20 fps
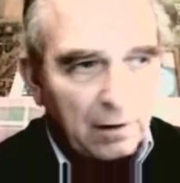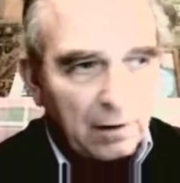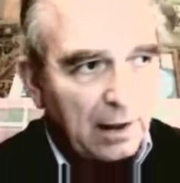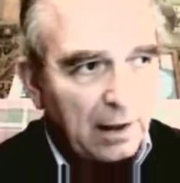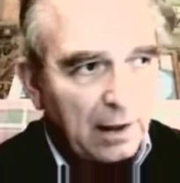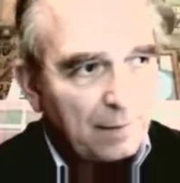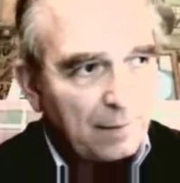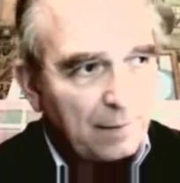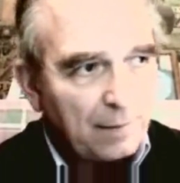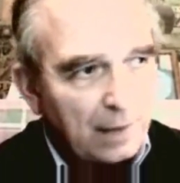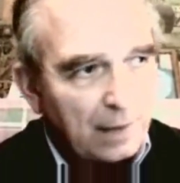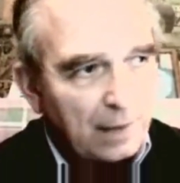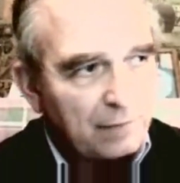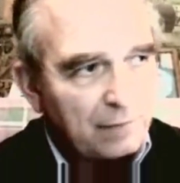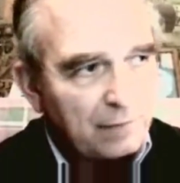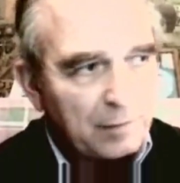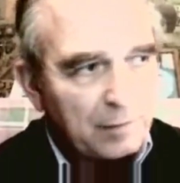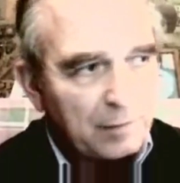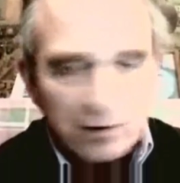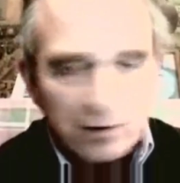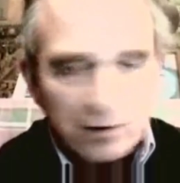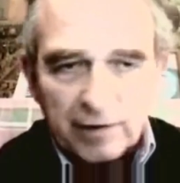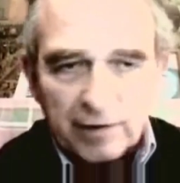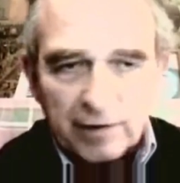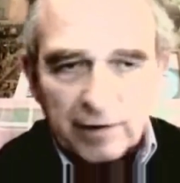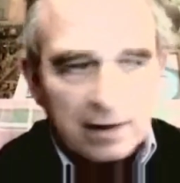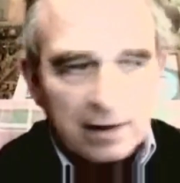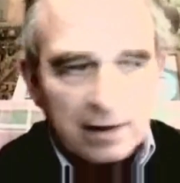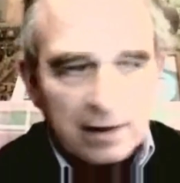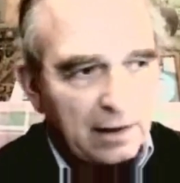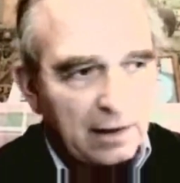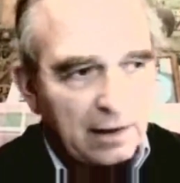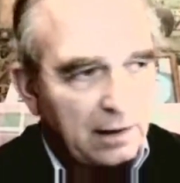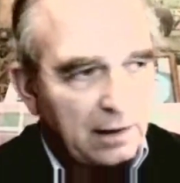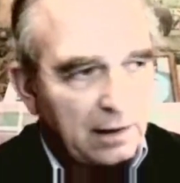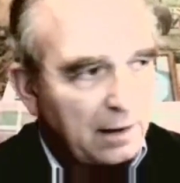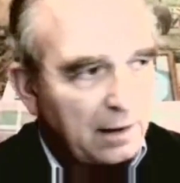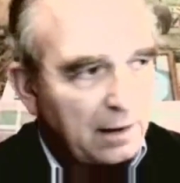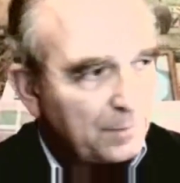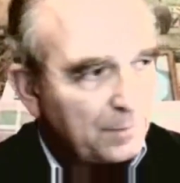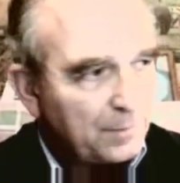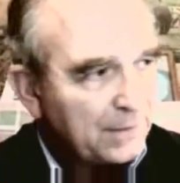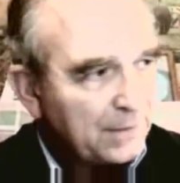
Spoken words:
of libertarian and